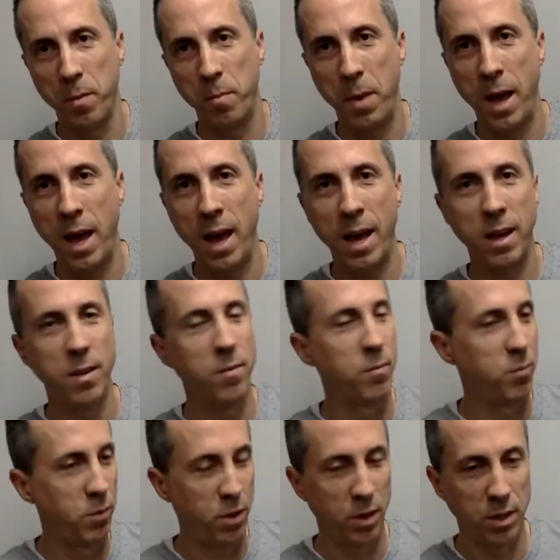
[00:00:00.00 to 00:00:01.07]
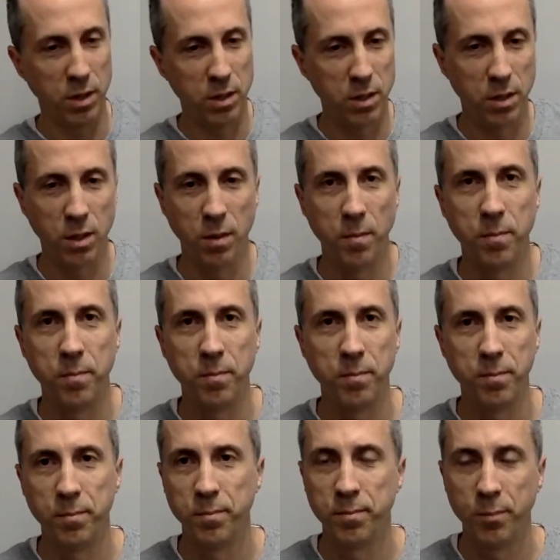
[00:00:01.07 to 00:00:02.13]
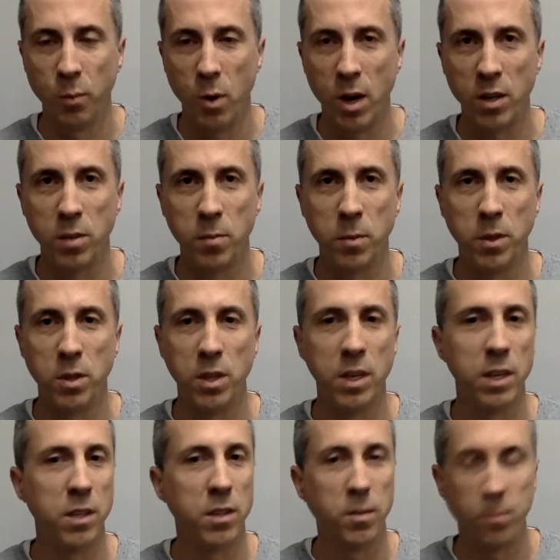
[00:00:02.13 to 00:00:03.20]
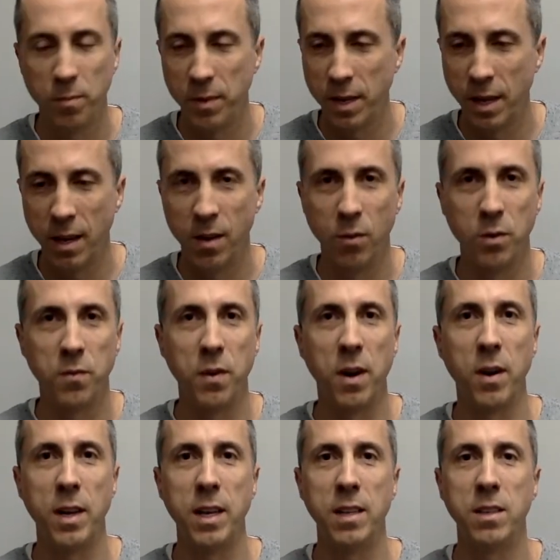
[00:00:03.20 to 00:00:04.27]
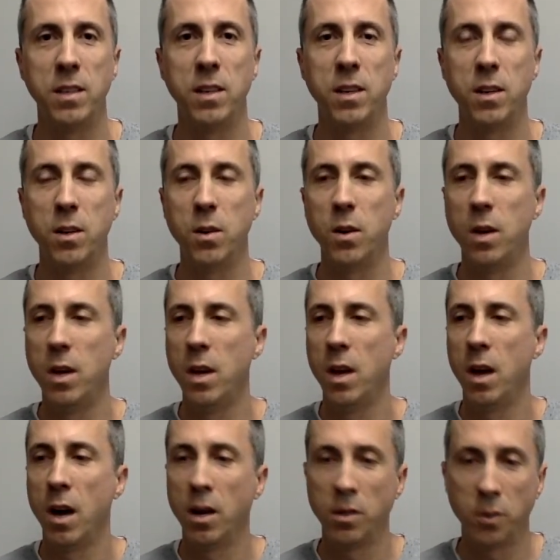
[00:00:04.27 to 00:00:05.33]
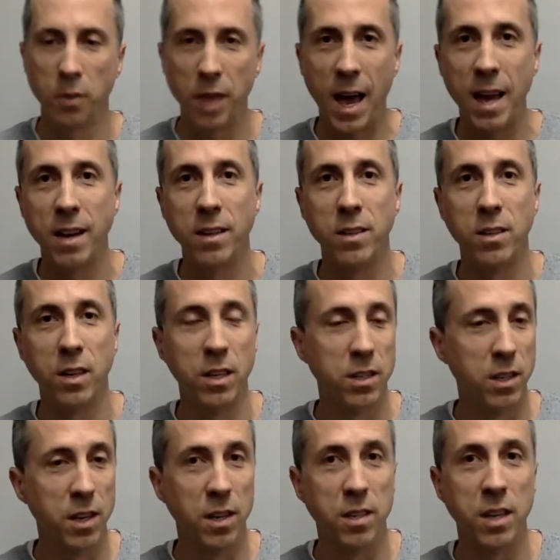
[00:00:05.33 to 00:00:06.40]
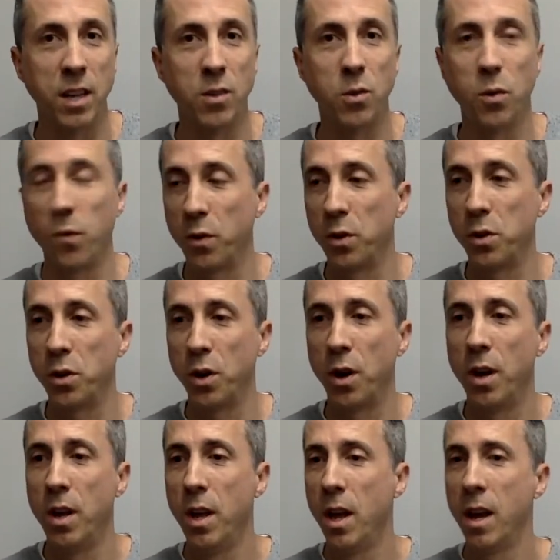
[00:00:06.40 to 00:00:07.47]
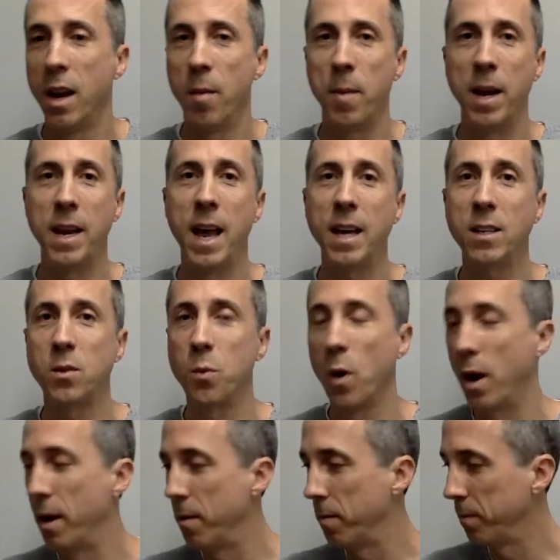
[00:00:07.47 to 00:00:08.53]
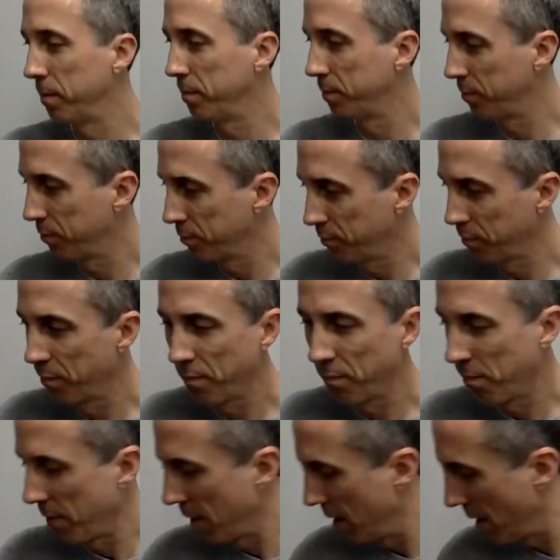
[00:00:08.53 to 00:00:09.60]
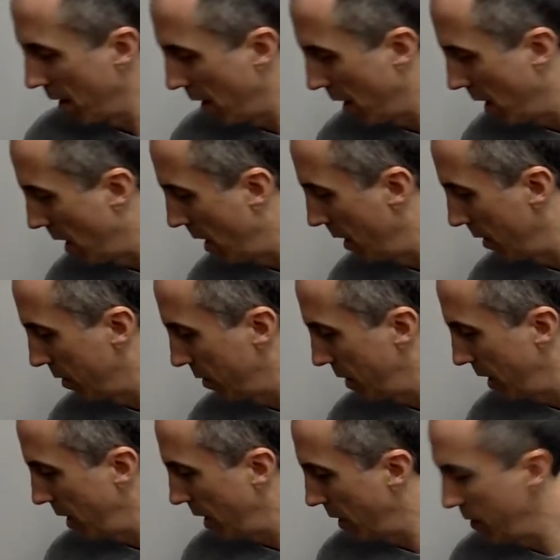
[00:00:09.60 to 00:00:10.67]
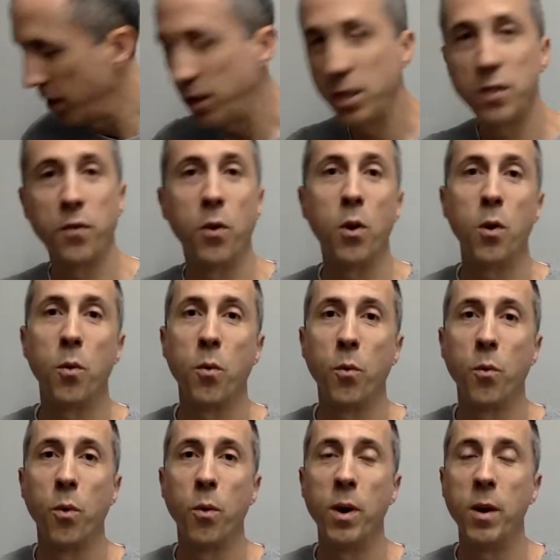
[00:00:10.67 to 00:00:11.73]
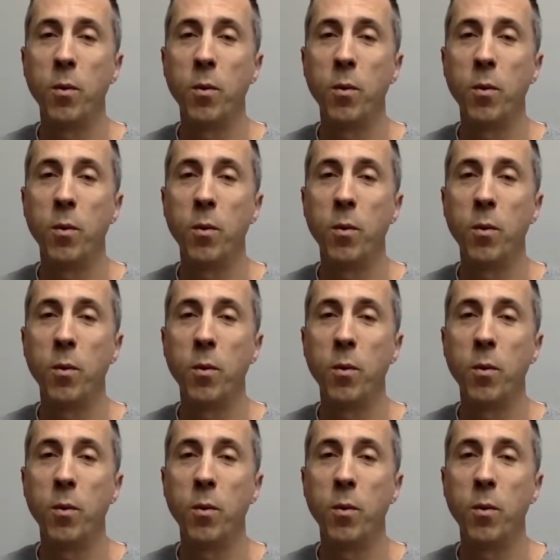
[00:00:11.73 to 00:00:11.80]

bag, took it to the washing machines, and it was very easy to do. So that is an essential for sure. Now my next one, let's see, this is for when it